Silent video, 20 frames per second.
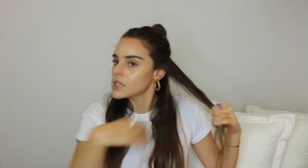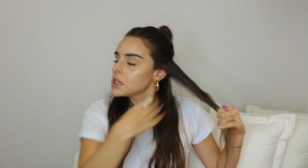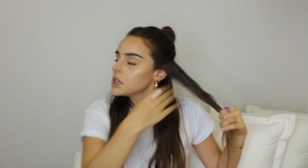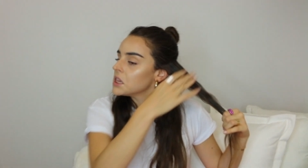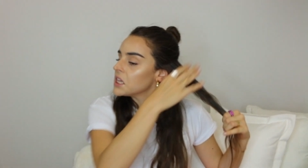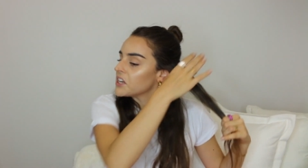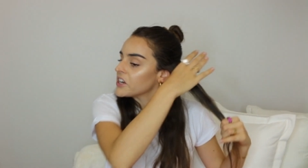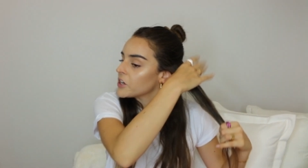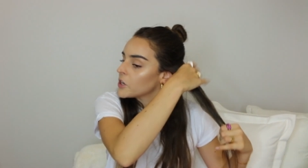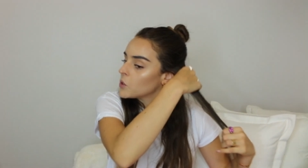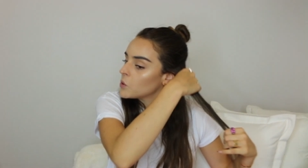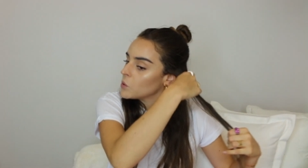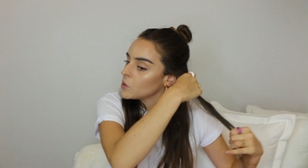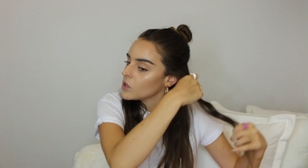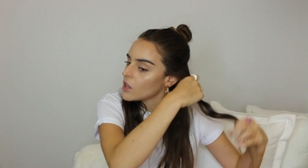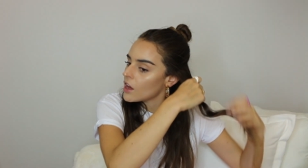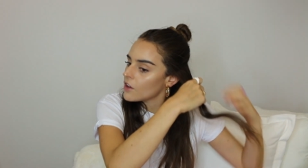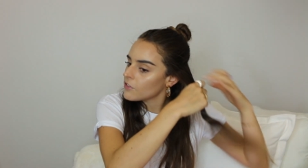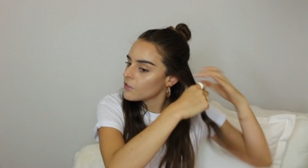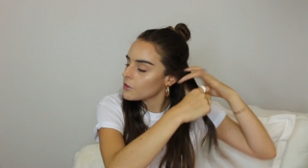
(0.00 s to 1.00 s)
Let it cool
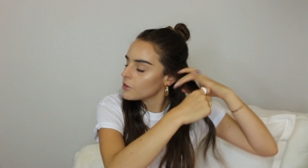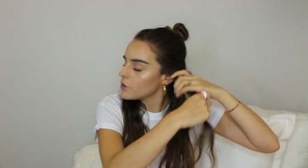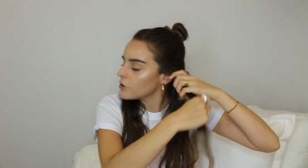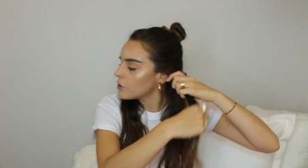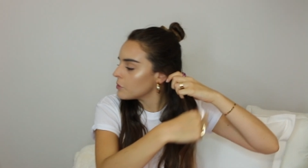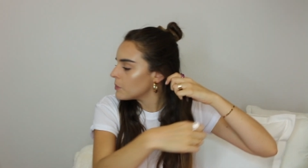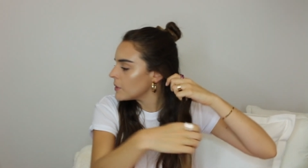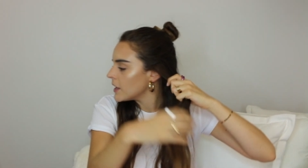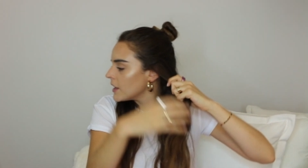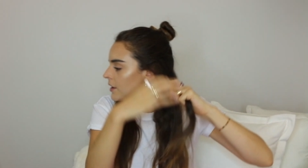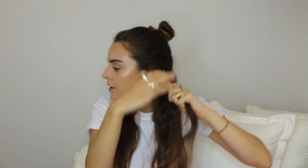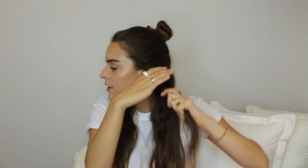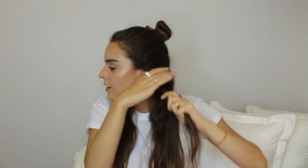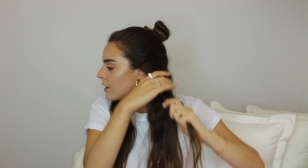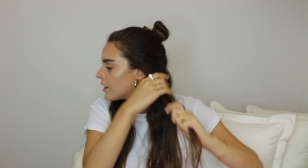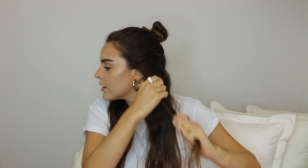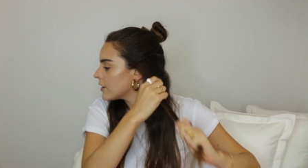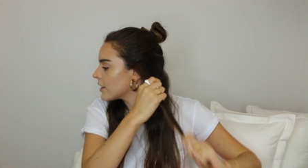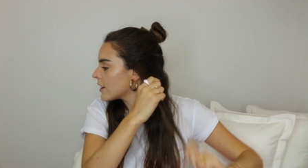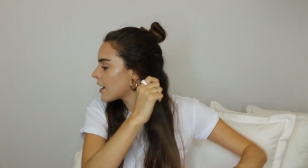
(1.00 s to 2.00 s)
off a little bit,
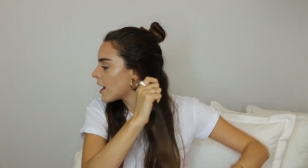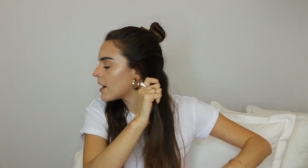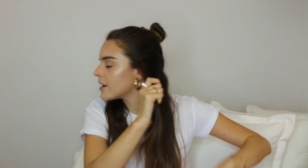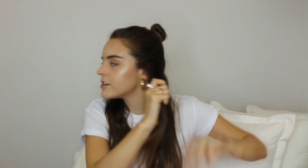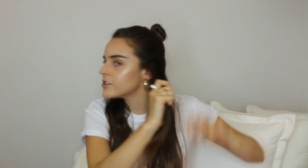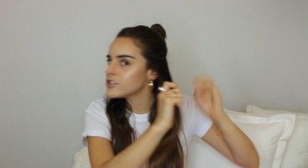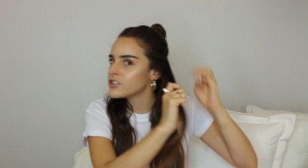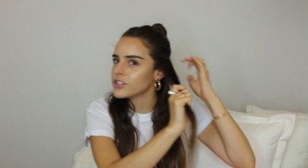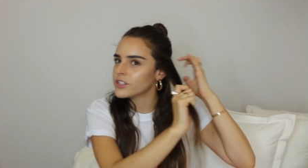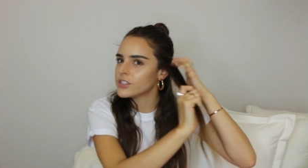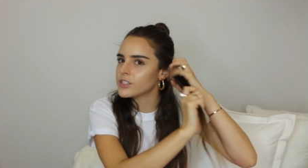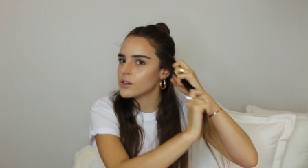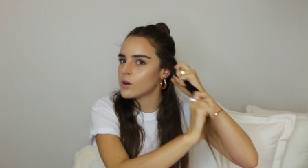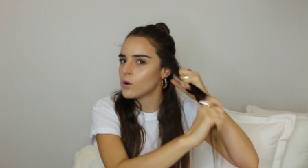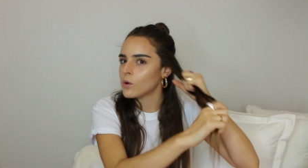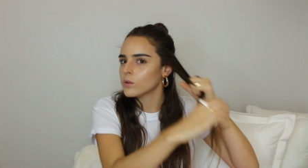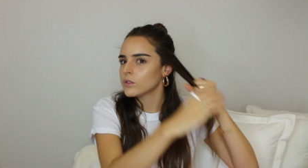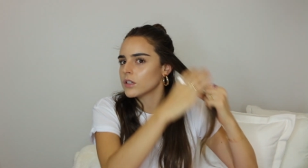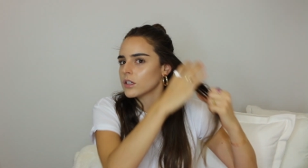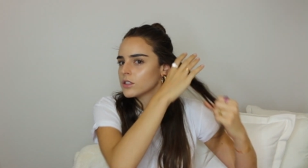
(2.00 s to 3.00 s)
and then kind of just
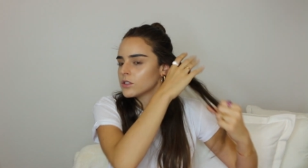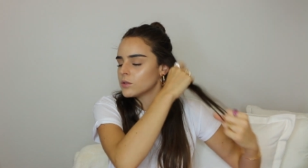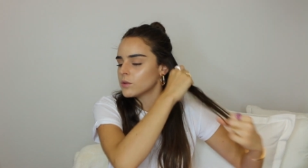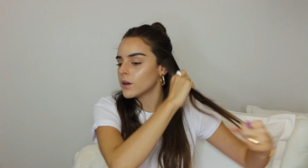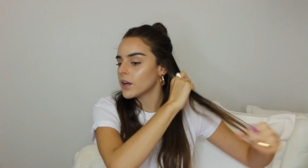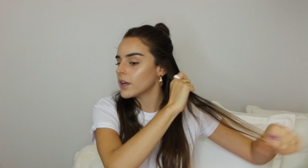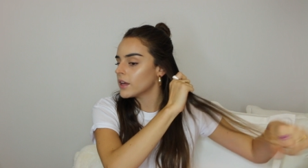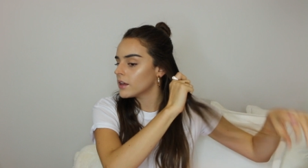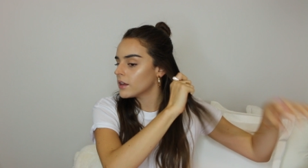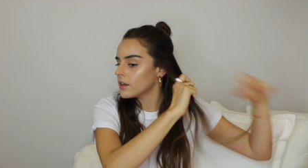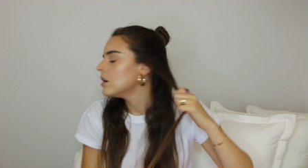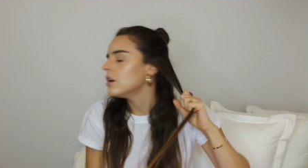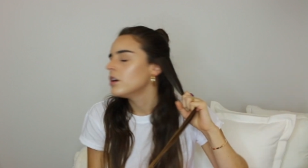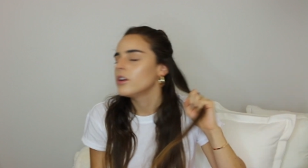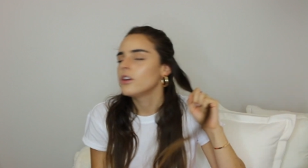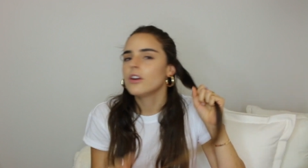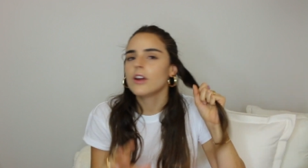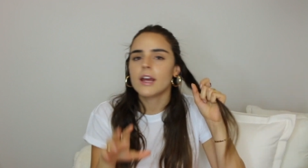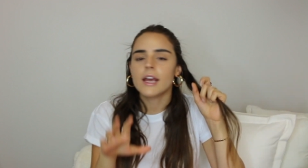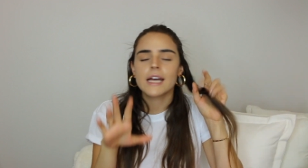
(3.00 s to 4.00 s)
hold on to it.
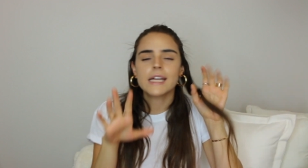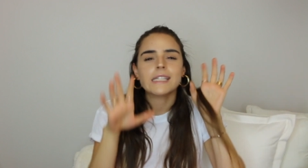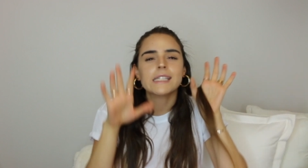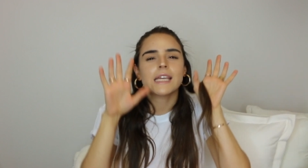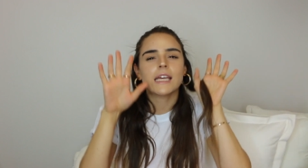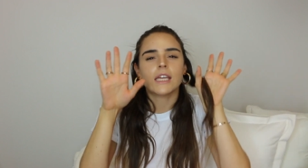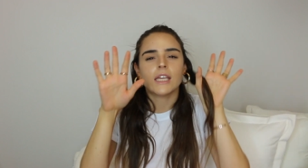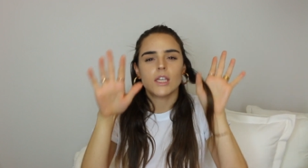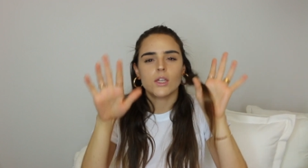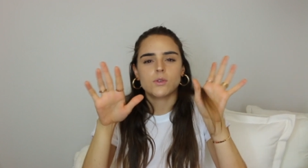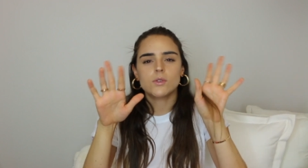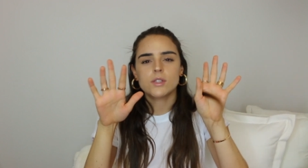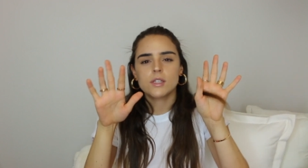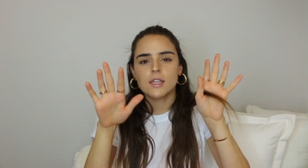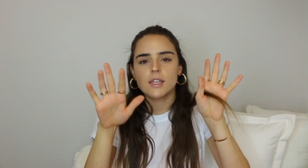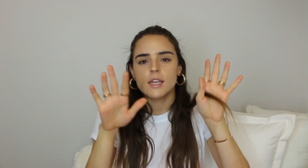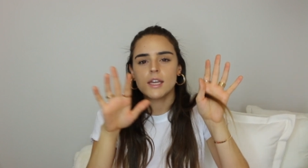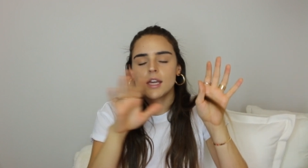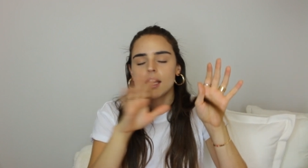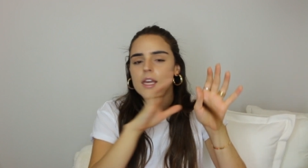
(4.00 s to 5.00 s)
Your hands get used to
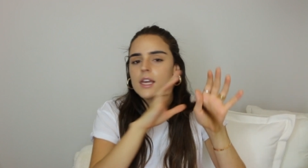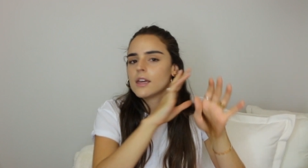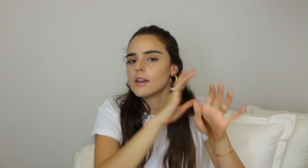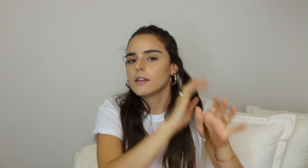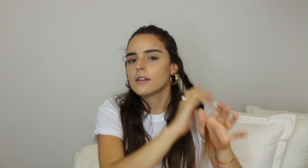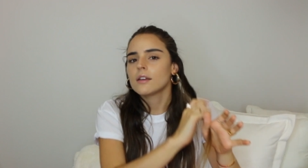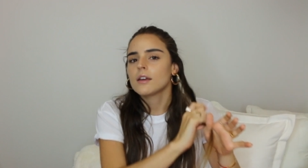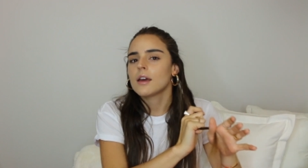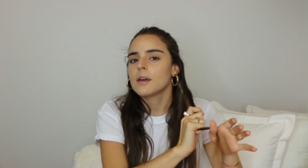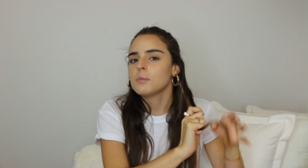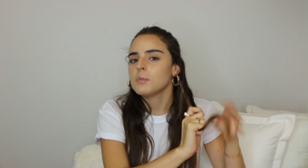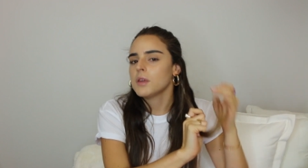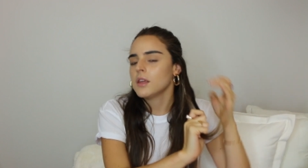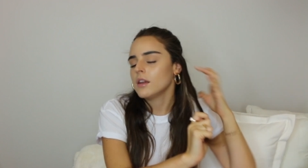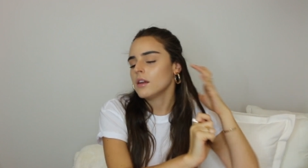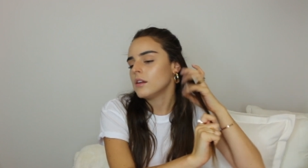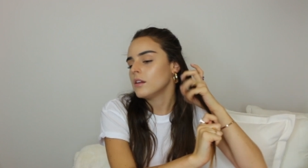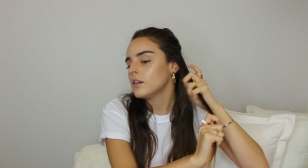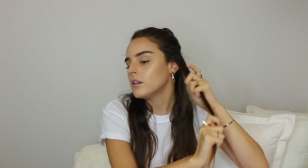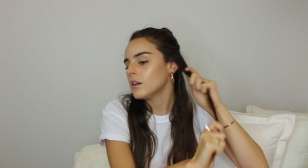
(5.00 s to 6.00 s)
the heat. I
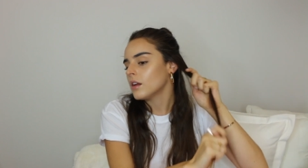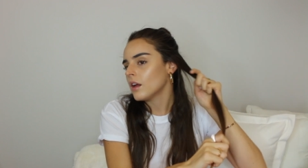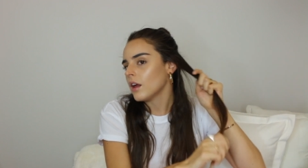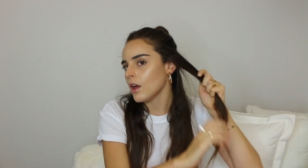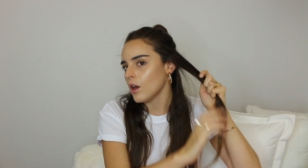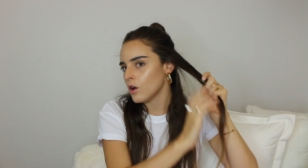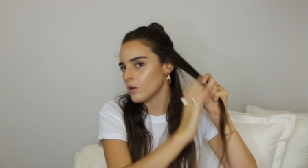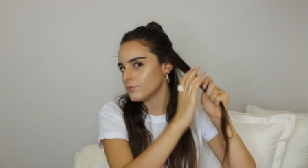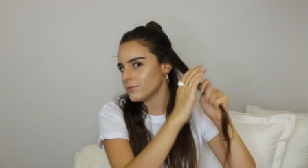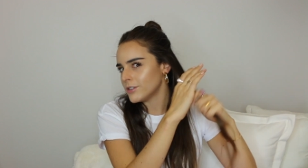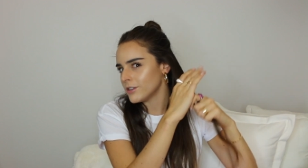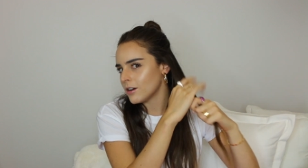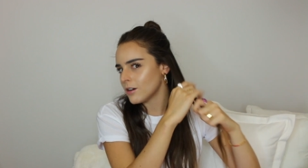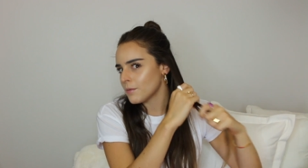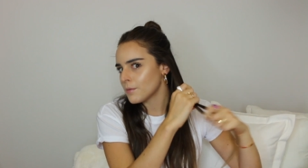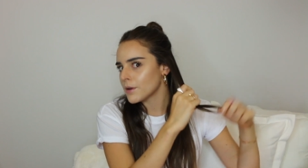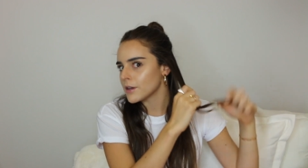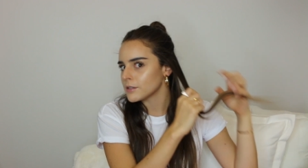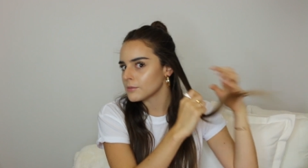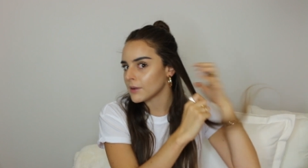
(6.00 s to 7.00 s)
mean, I hope so,
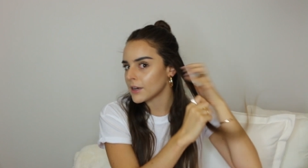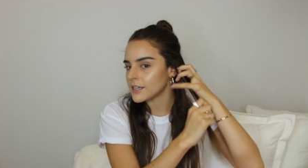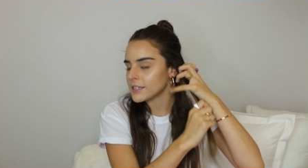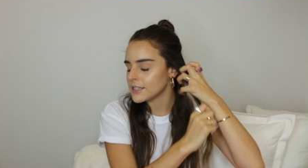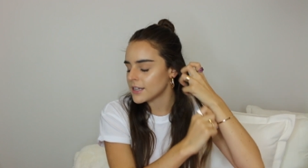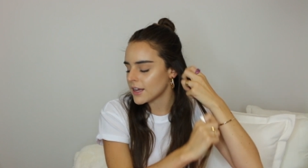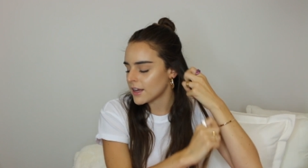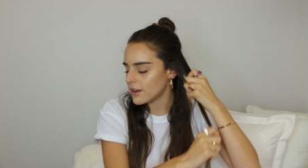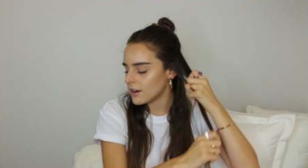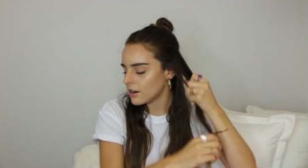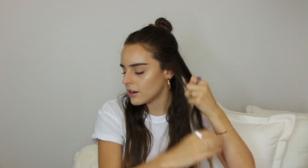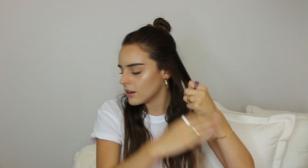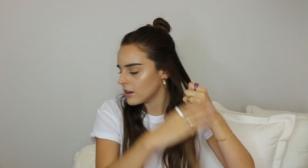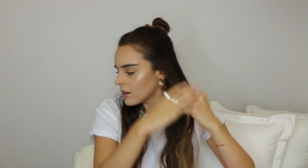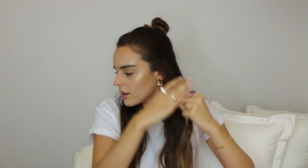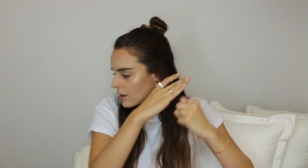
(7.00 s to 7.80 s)
because mine did.